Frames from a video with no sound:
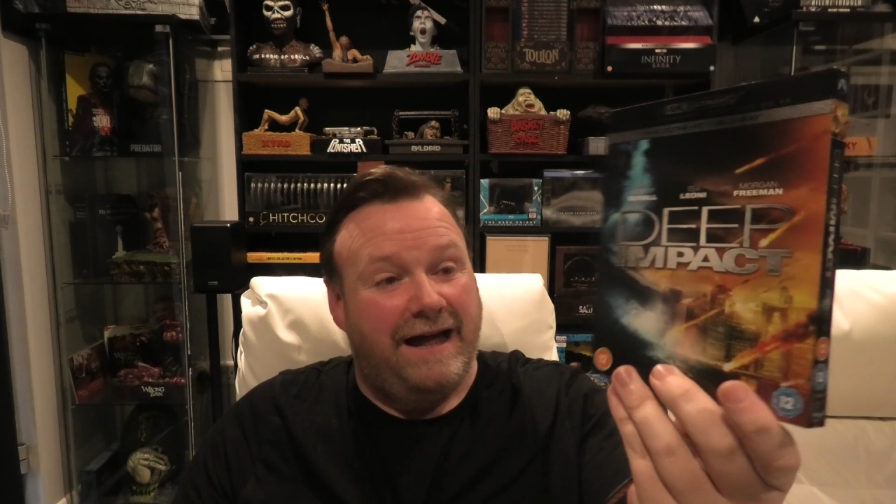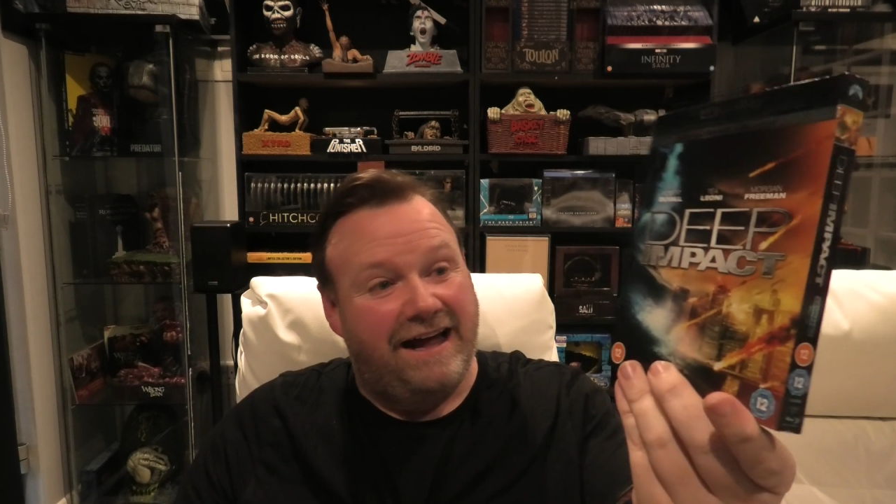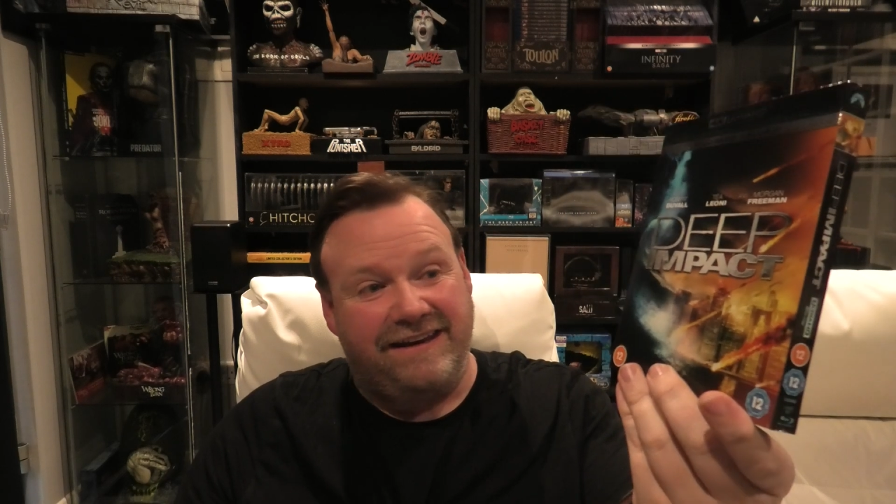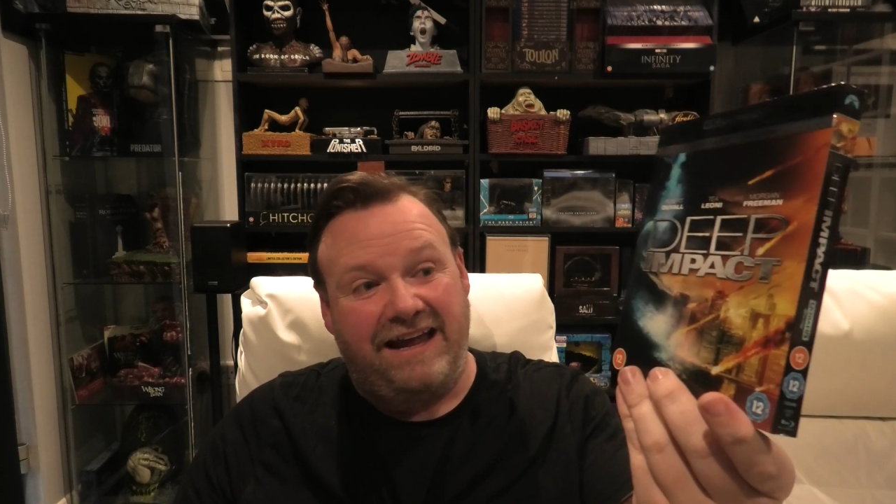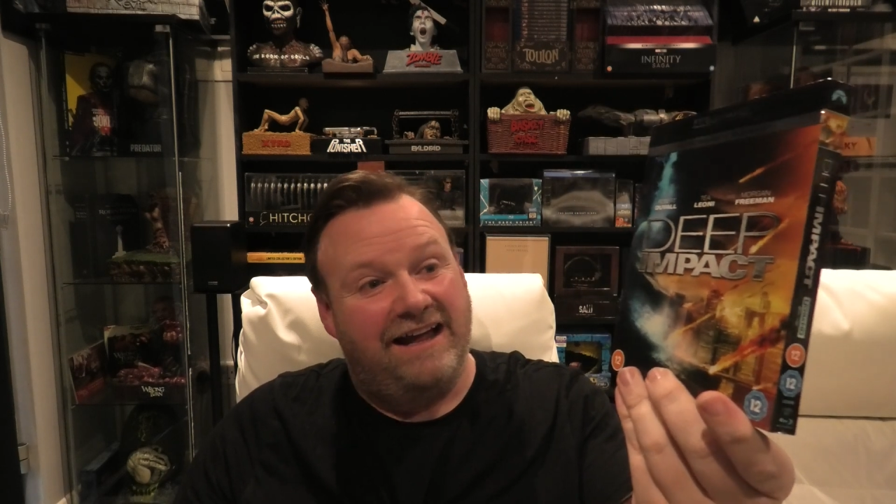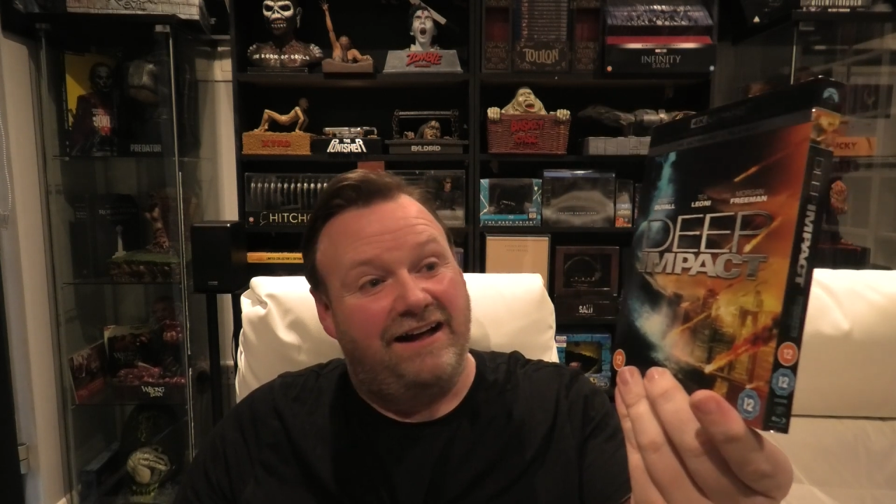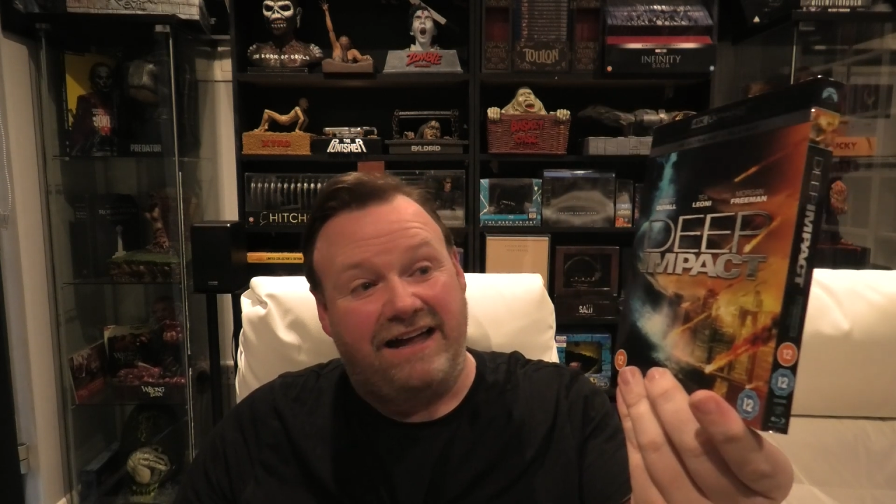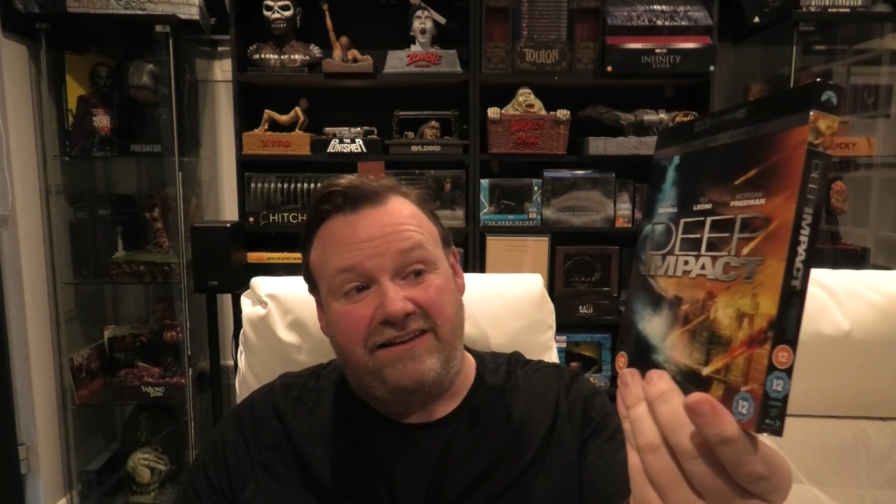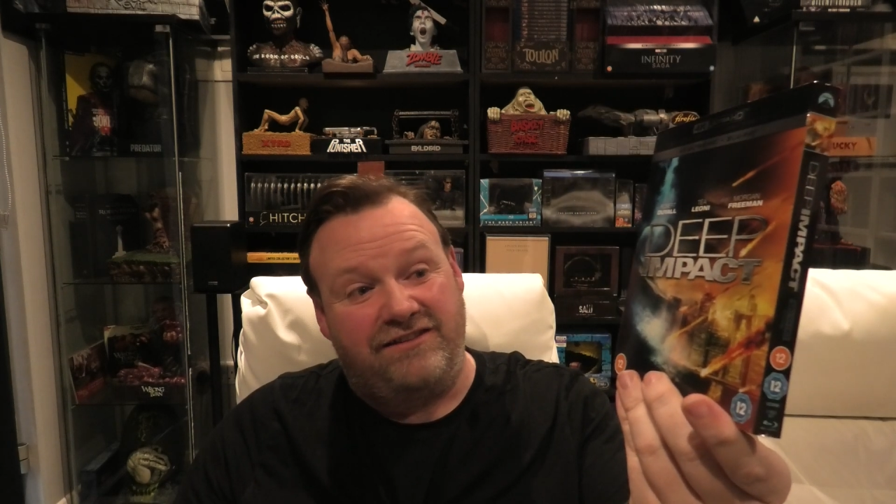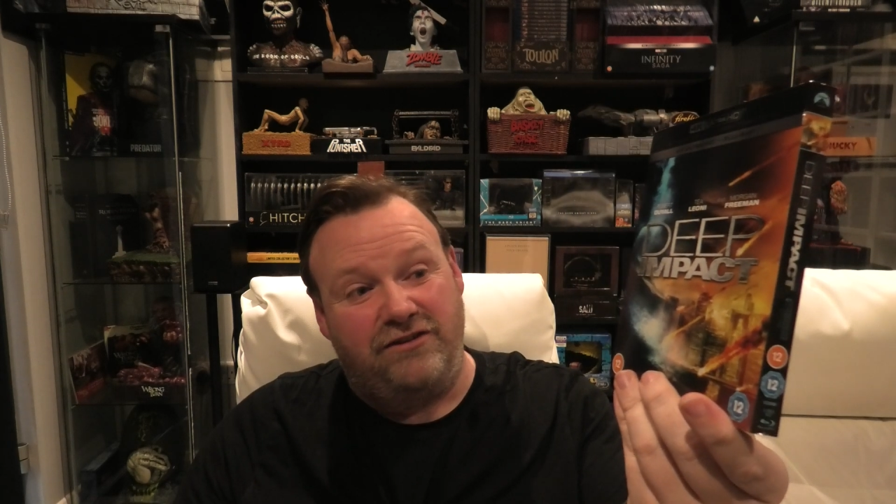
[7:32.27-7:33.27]
And I
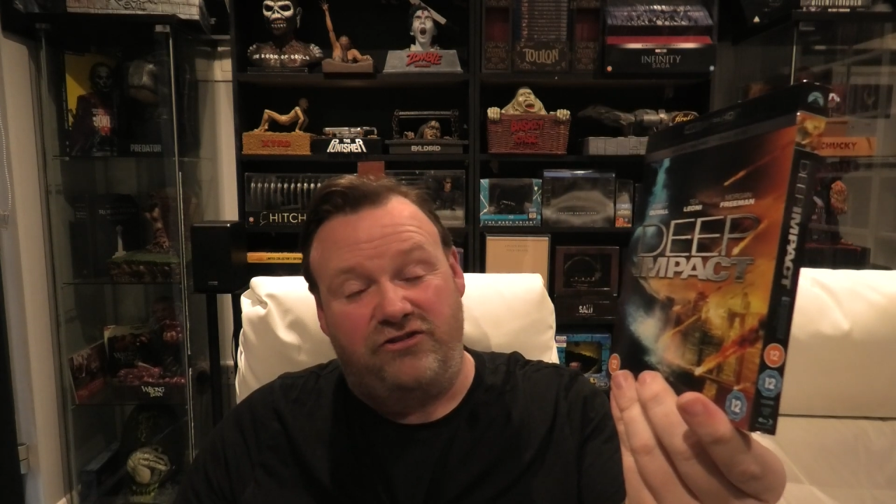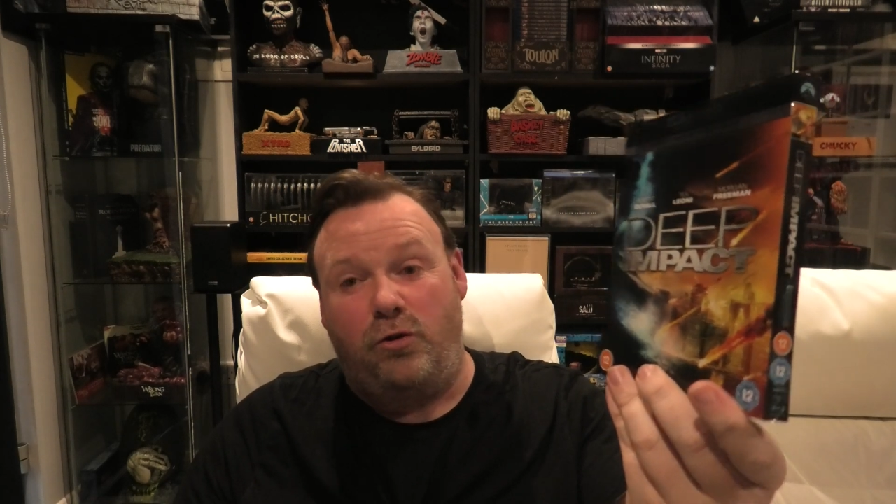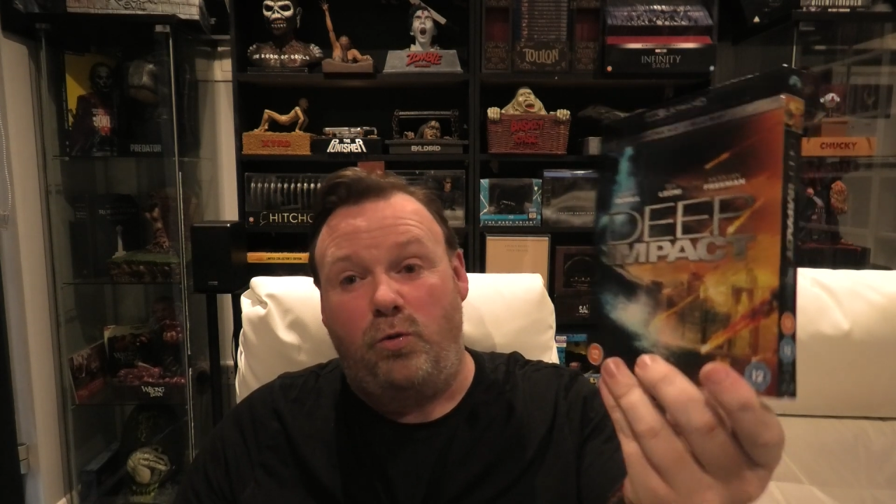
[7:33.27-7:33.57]
had such a